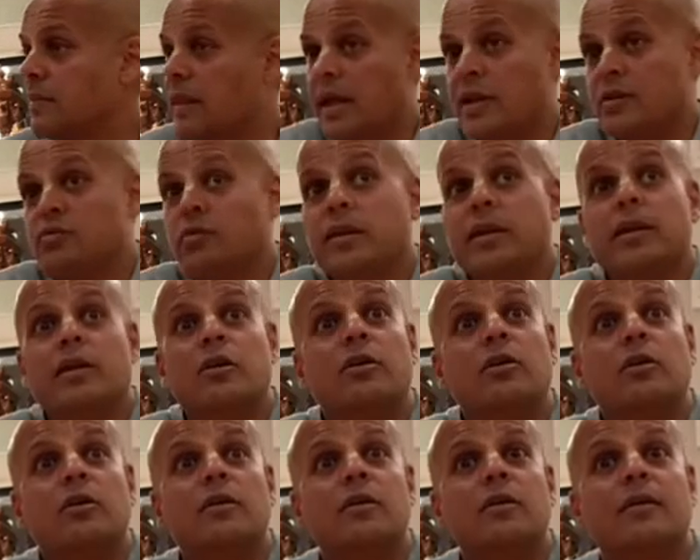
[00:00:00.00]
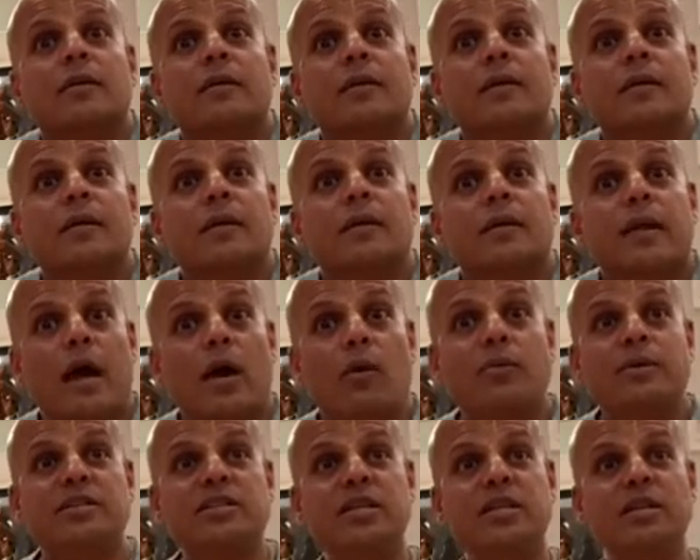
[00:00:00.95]
That's what he had heard.
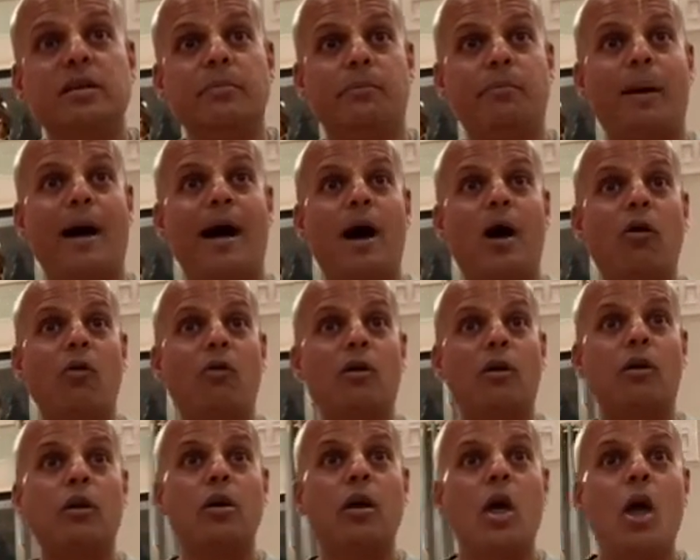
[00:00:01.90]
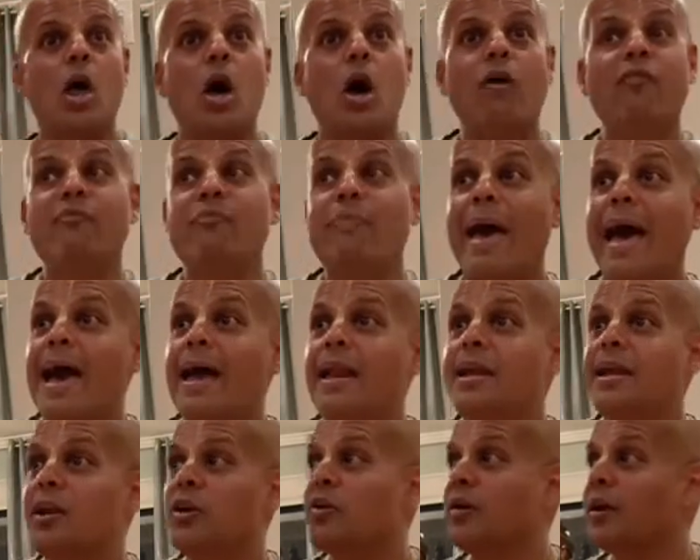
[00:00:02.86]
Now we see the power of
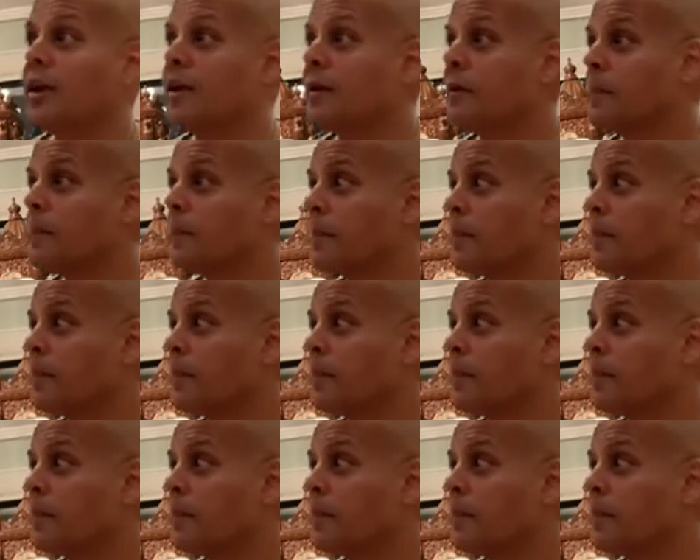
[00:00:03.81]
bad hearing.